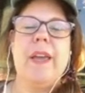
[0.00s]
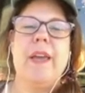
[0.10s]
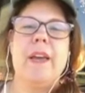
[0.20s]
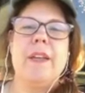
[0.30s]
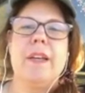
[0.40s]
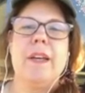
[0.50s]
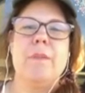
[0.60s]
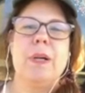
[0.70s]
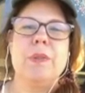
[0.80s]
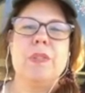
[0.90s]
and I am
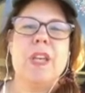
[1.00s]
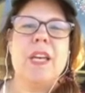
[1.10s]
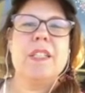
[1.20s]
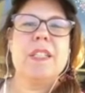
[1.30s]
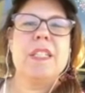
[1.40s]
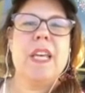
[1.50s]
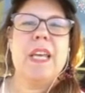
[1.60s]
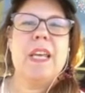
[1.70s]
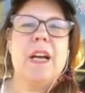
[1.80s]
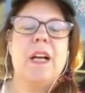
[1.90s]
outside
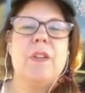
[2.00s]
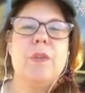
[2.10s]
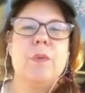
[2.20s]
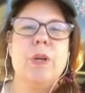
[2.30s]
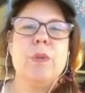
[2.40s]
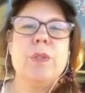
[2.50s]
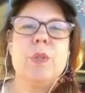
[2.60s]
today on the road.